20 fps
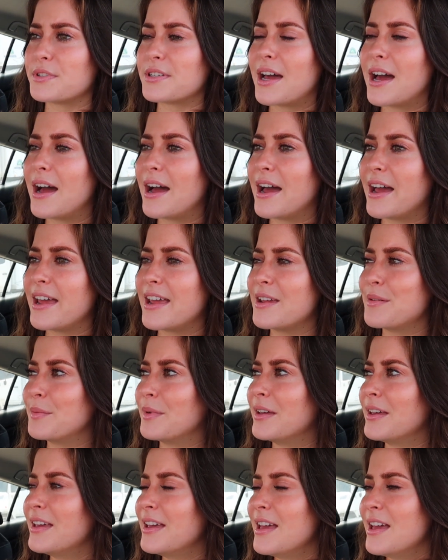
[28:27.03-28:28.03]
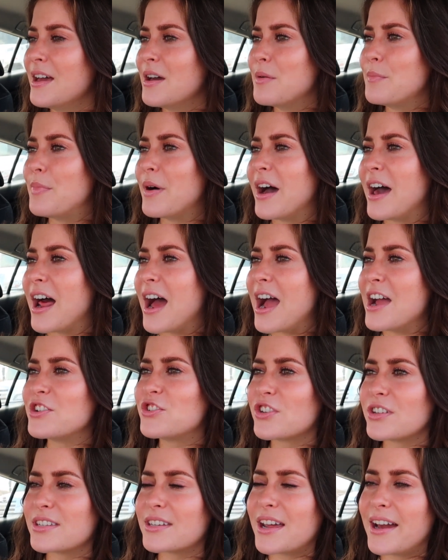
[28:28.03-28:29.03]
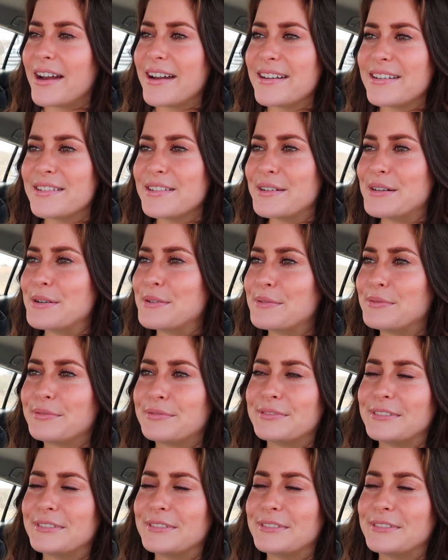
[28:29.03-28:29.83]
time, but I just kind of,